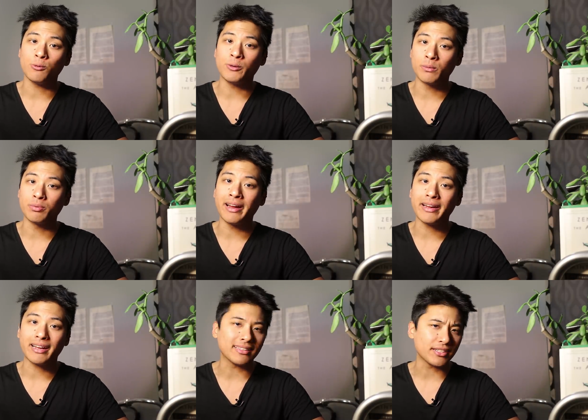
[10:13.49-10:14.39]
add a rear brake
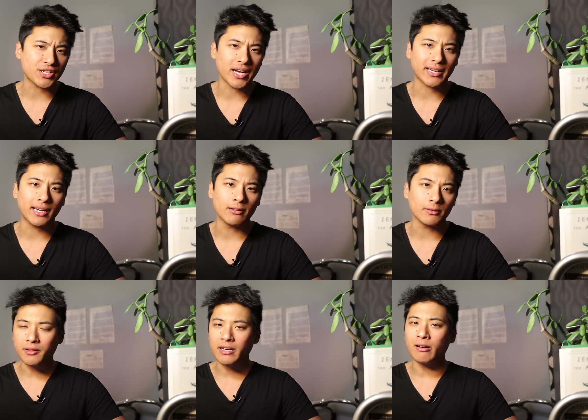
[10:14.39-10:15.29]
brake at the
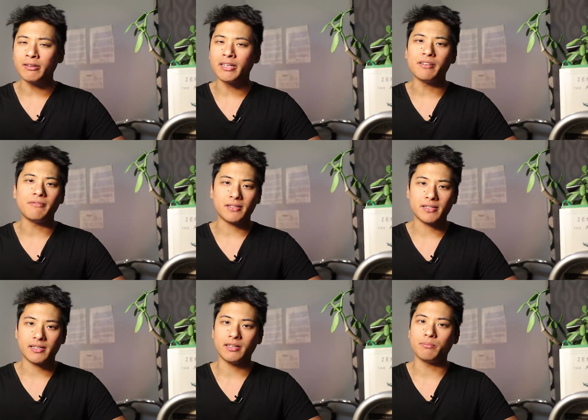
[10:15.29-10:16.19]
checkout. Another area
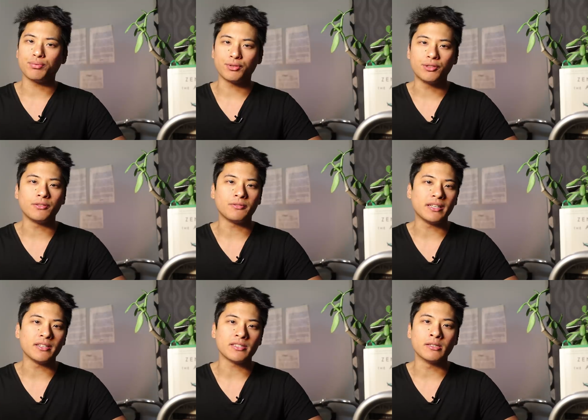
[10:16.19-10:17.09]
Aventon can improve
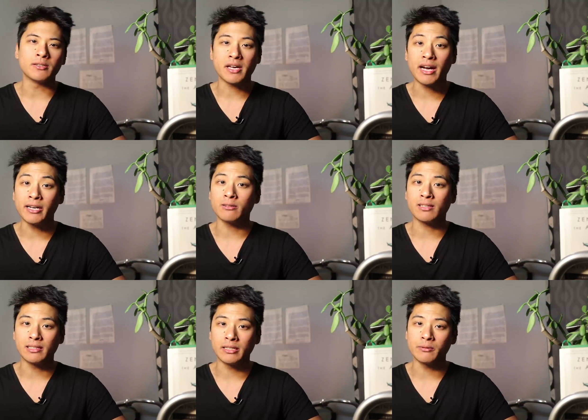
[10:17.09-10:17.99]
is their tire
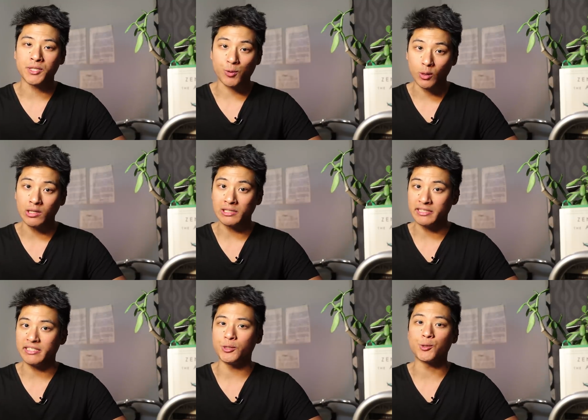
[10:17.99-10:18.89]
clearance
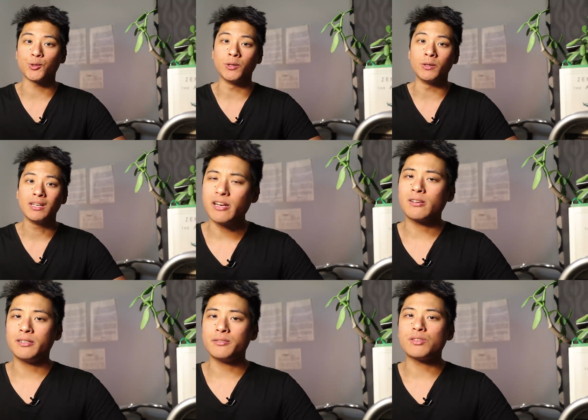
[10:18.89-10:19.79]
quality control.
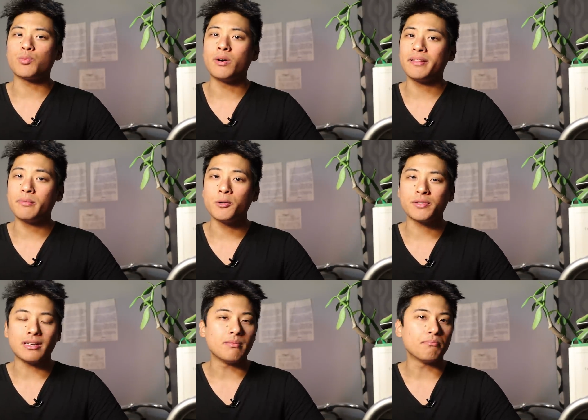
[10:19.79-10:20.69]
Tire clearance is one of the
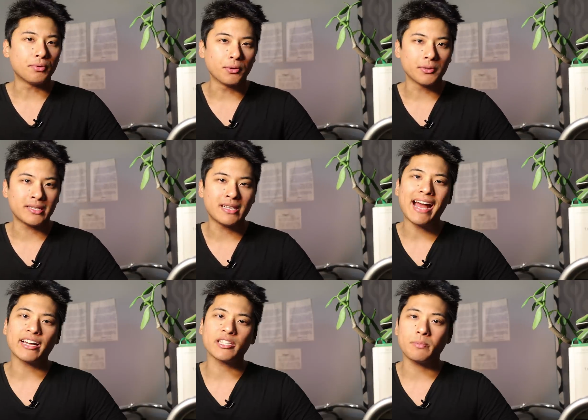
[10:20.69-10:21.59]
most important
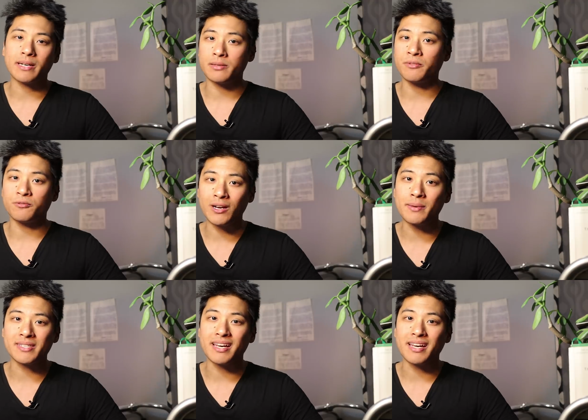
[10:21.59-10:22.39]
aspects of a frame